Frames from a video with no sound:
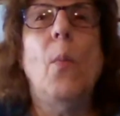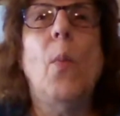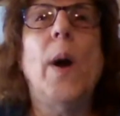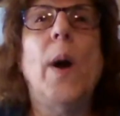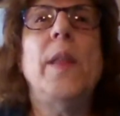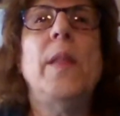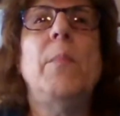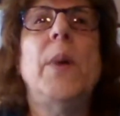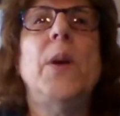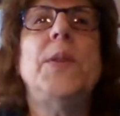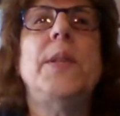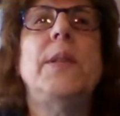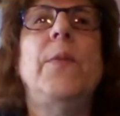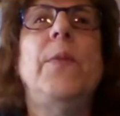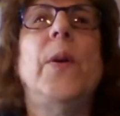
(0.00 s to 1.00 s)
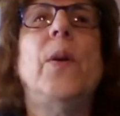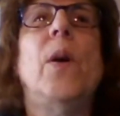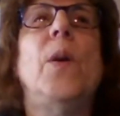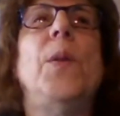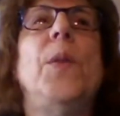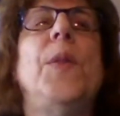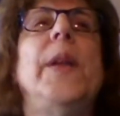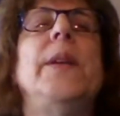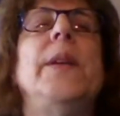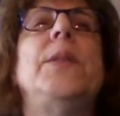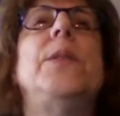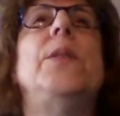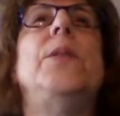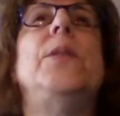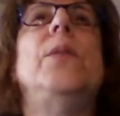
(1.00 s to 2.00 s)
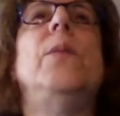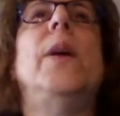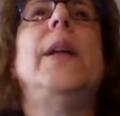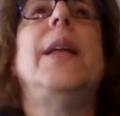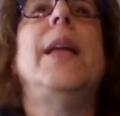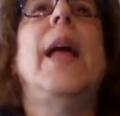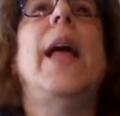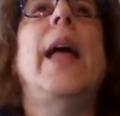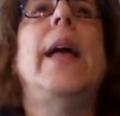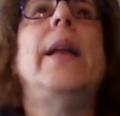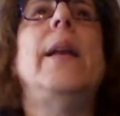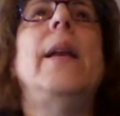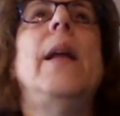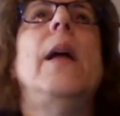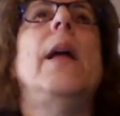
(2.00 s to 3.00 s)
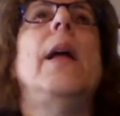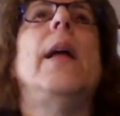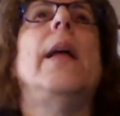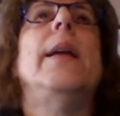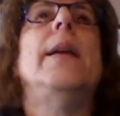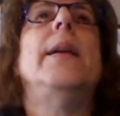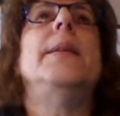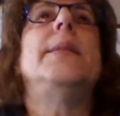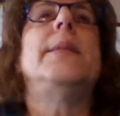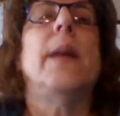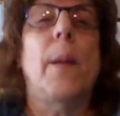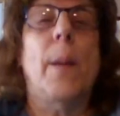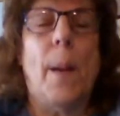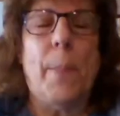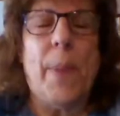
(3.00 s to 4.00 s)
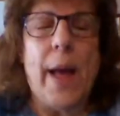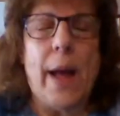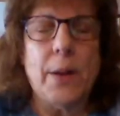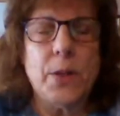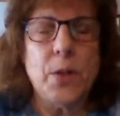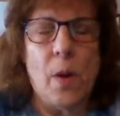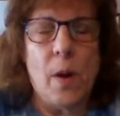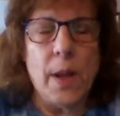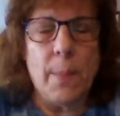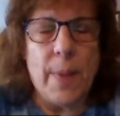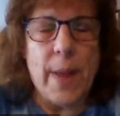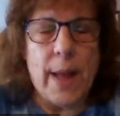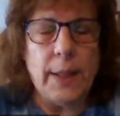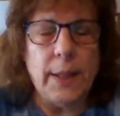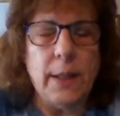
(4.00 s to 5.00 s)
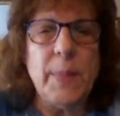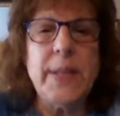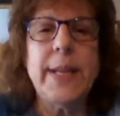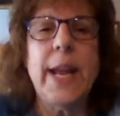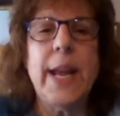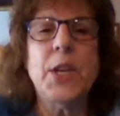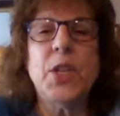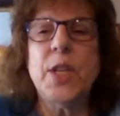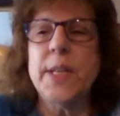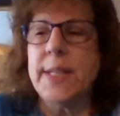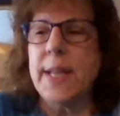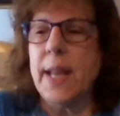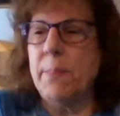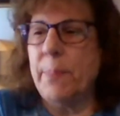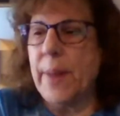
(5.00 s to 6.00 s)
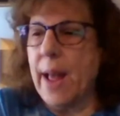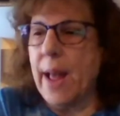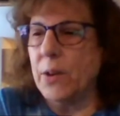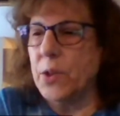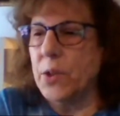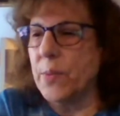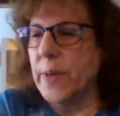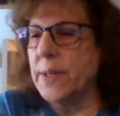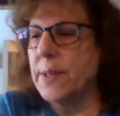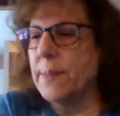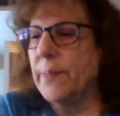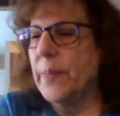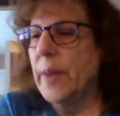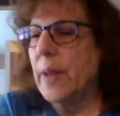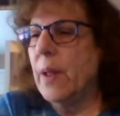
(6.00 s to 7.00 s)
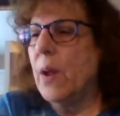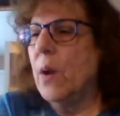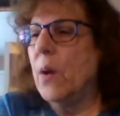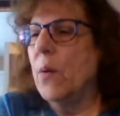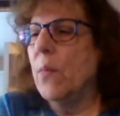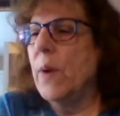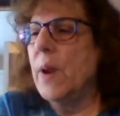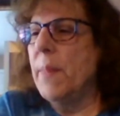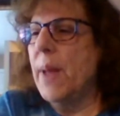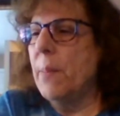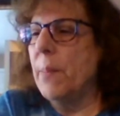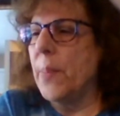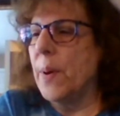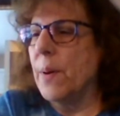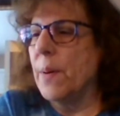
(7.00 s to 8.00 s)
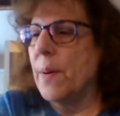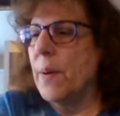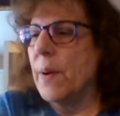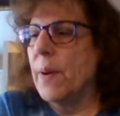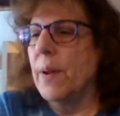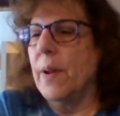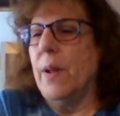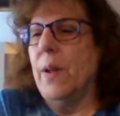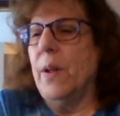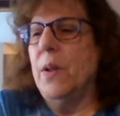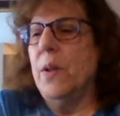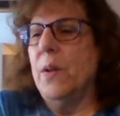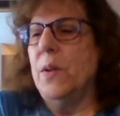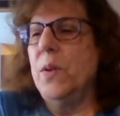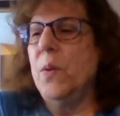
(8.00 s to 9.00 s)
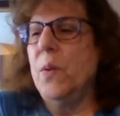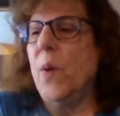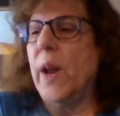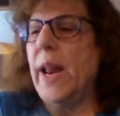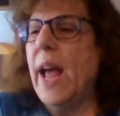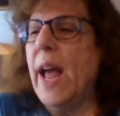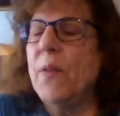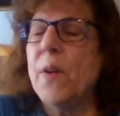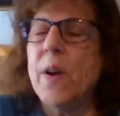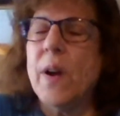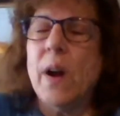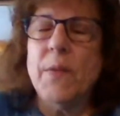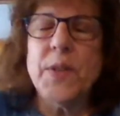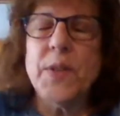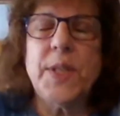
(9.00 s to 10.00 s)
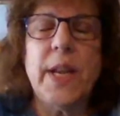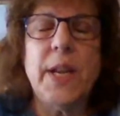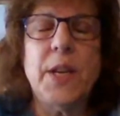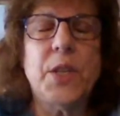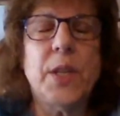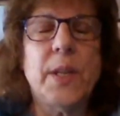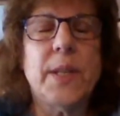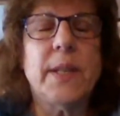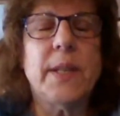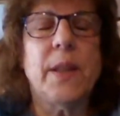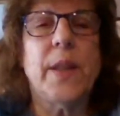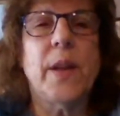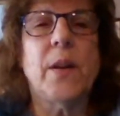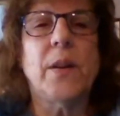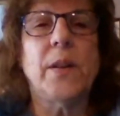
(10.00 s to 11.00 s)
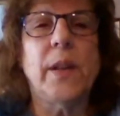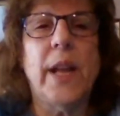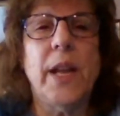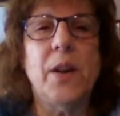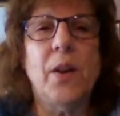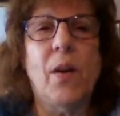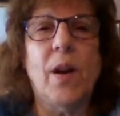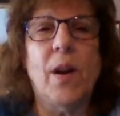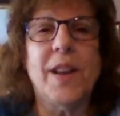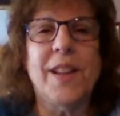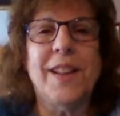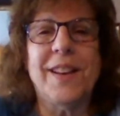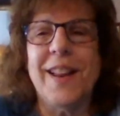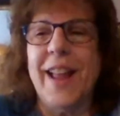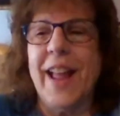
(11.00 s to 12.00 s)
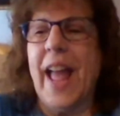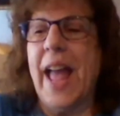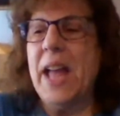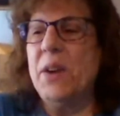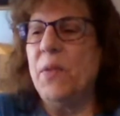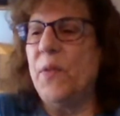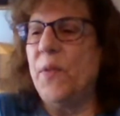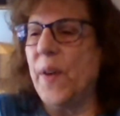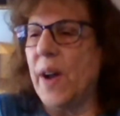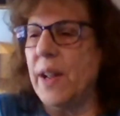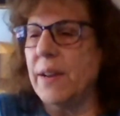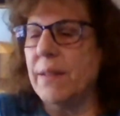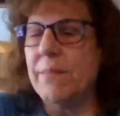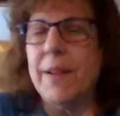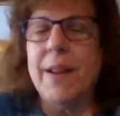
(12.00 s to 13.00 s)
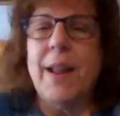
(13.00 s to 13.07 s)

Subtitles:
One of the most difficult things to do, again, is talk about limitations and boundaries. Remember, you want to have conversations that are lighthearted and fun.